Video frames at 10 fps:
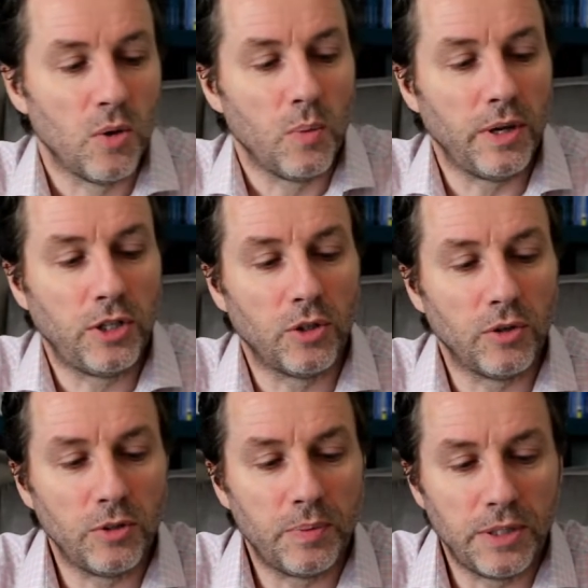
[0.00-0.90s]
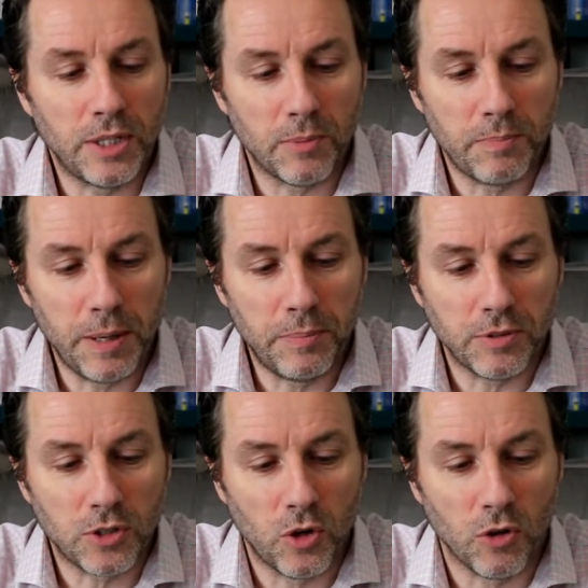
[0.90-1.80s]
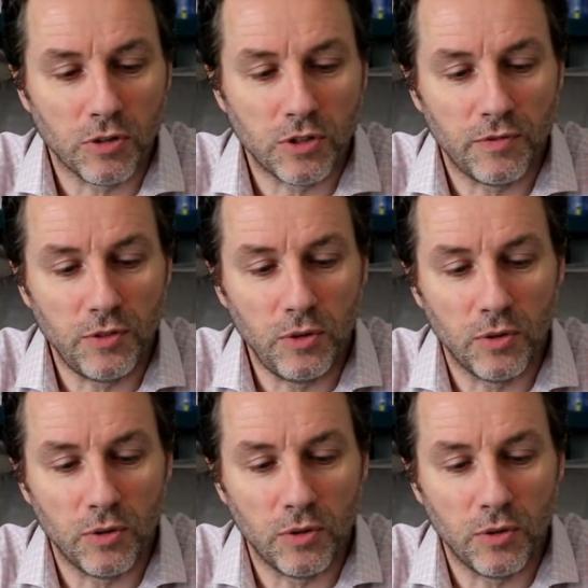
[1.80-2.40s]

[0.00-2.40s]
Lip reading: We joined with Young People's Chorus of New